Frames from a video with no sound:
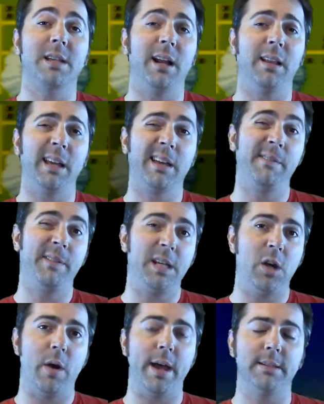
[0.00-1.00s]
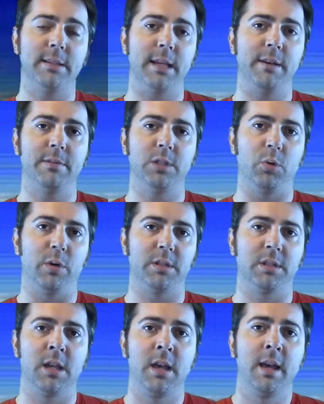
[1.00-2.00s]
kind of like a video essay of sorts.